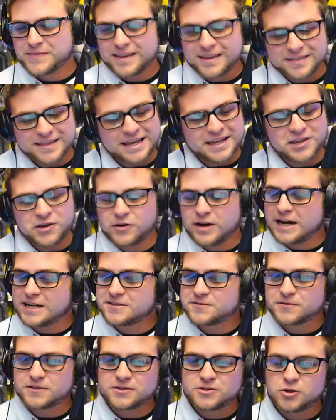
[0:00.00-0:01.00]
Thank you
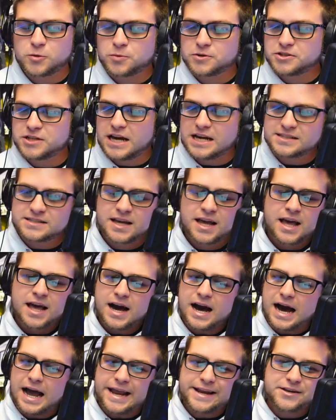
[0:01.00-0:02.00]
guys for the super chats.
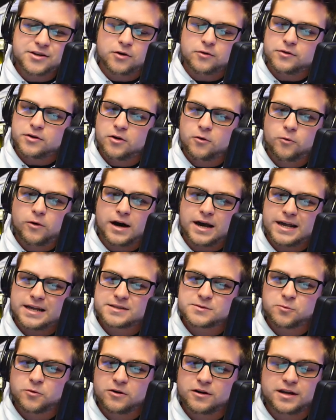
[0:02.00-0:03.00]
I don't know why
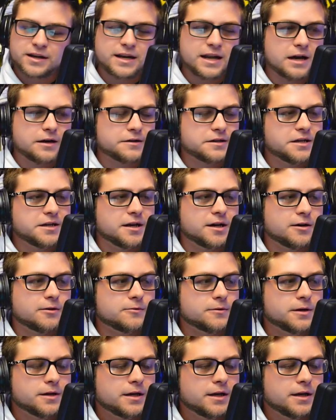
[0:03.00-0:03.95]
it's working now. You know,